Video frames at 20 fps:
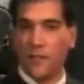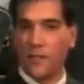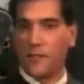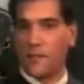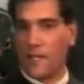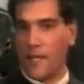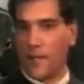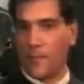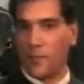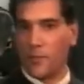
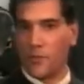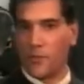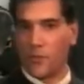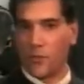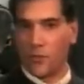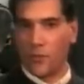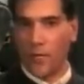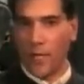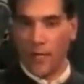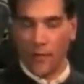examples
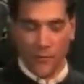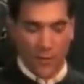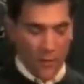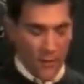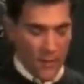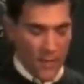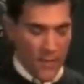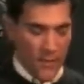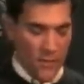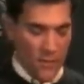throughout the
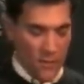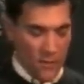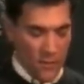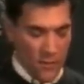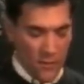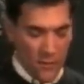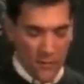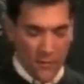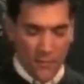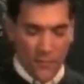
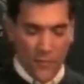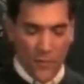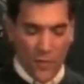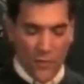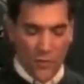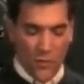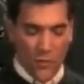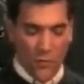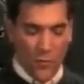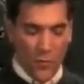lessons
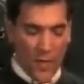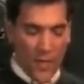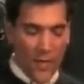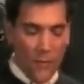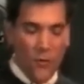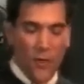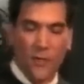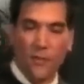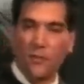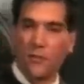that you may
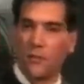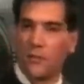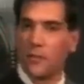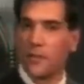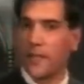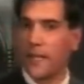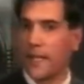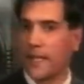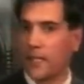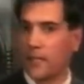want to
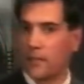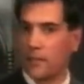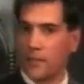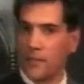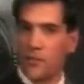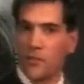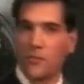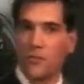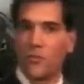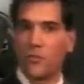look at and
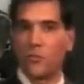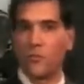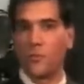listen to,